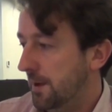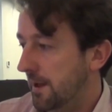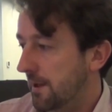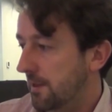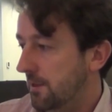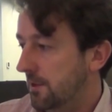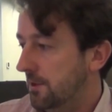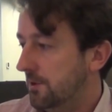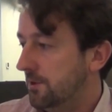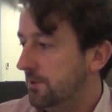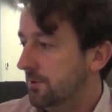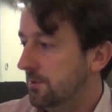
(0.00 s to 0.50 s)

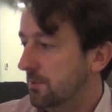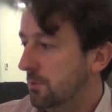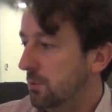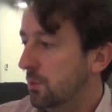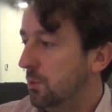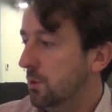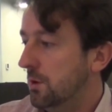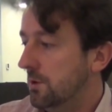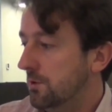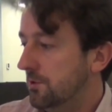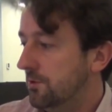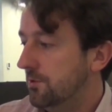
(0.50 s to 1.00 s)
palette
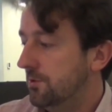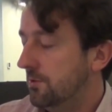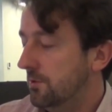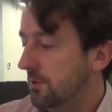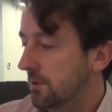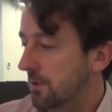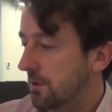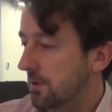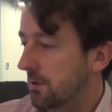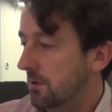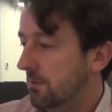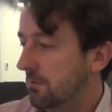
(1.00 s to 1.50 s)
which
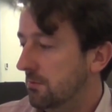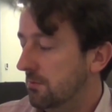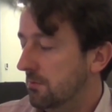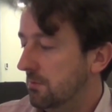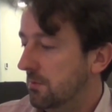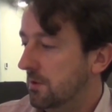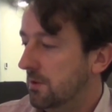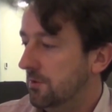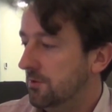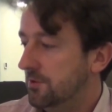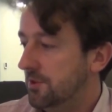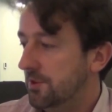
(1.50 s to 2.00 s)

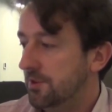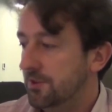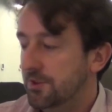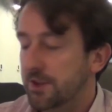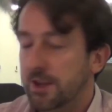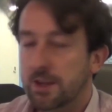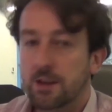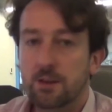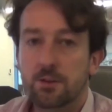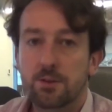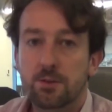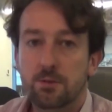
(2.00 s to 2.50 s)
is
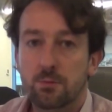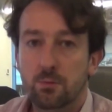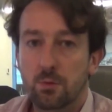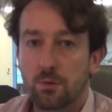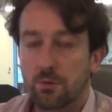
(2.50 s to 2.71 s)
distinct